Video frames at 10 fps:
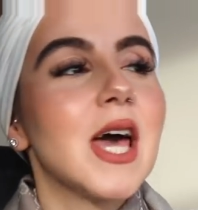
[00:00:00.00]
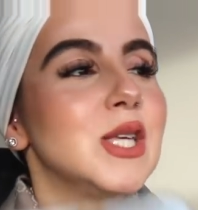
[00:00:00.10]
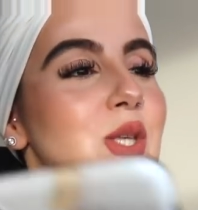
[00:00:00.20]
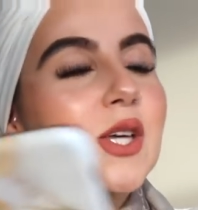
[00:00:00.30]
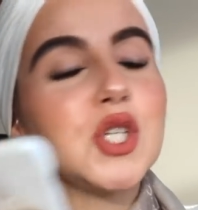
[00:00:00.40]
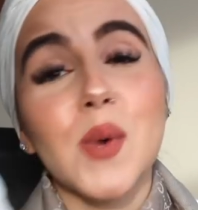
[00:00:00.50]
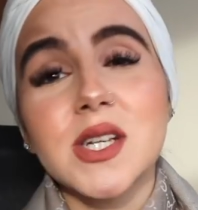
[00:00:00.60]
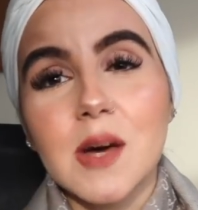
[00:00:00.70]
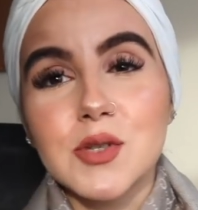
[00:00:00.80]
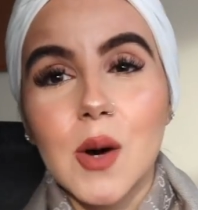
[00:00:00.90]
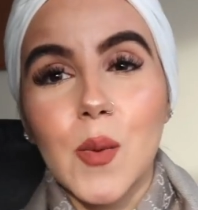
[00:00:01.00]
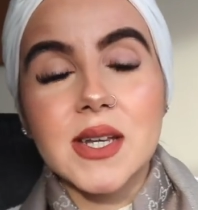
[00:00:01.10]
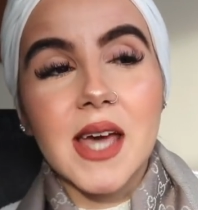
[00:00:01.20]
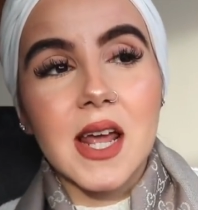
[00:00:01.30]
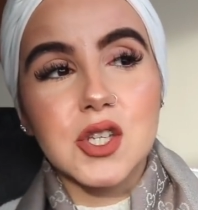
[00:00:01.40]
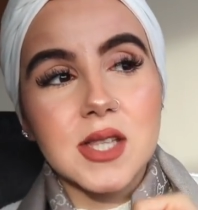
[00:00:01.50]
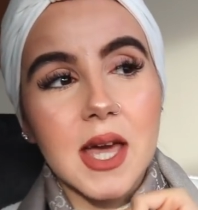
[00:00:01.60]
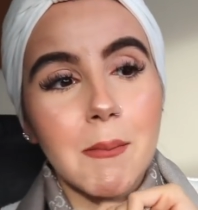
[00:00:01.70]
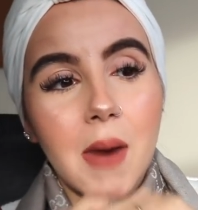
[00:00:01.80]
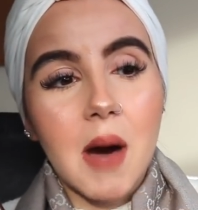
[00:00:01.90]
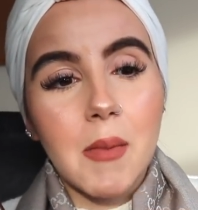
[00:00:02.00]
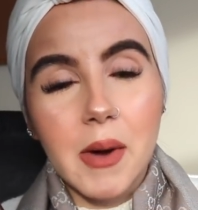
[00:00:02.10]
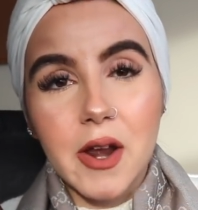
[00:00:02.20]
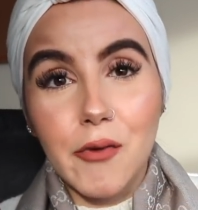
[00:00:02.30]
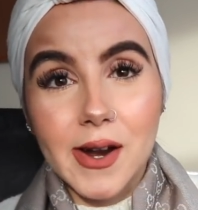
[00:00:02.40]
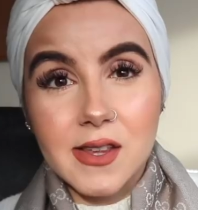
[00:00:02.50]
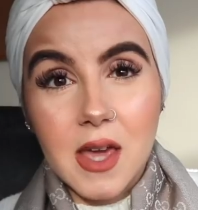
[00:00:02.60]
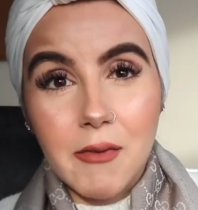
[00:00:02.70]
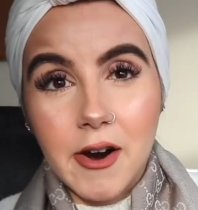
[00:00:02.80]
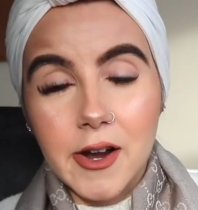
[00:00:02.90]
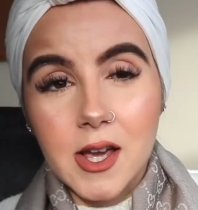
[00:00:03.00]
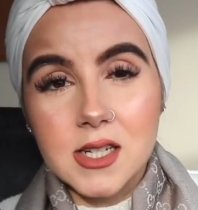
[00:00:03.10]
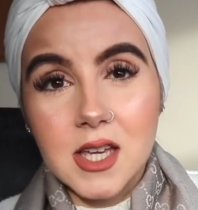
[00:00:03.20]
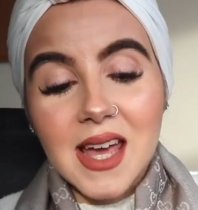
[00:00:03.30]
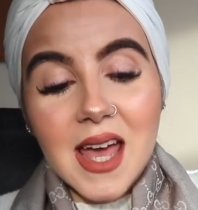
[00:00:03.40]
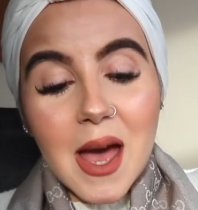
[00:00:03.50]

So I just went up to her one day and I just like, mom, I'm kind of ready to get married.